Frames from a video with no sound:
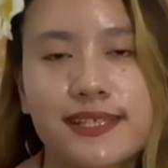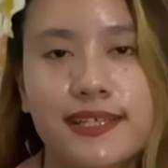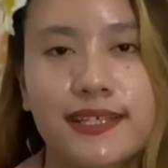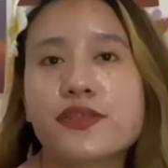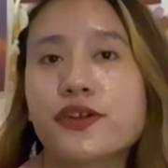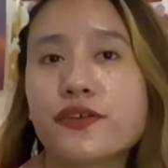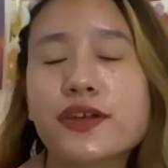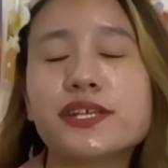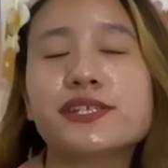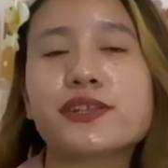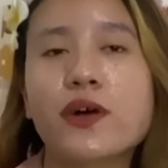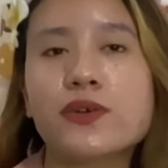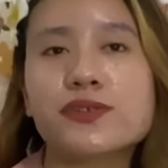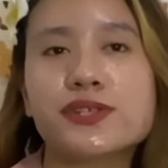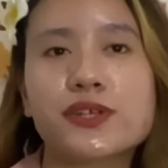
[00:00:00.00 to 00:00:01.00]
There is
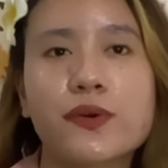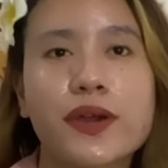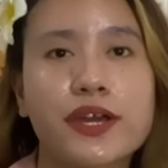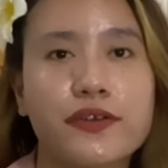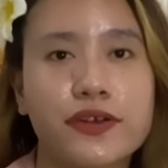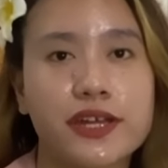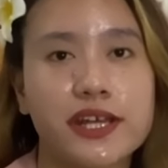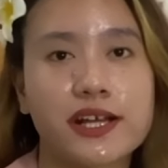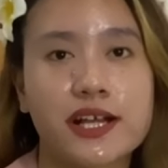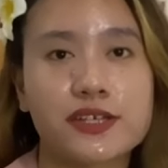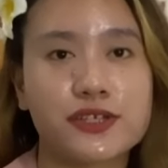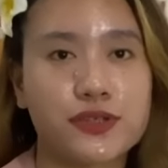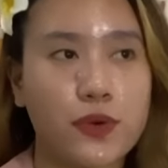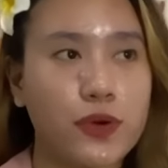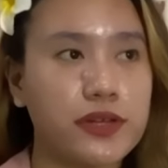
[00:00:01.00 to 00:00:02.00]
also a critical
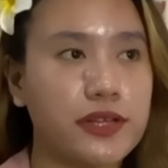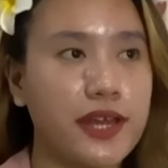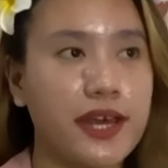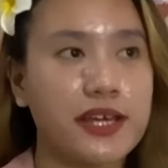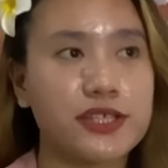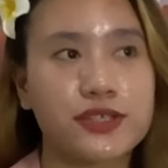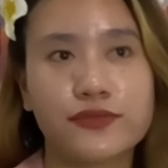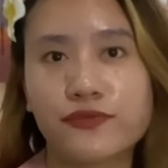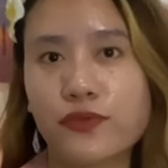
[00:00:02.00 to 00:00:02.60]
shortage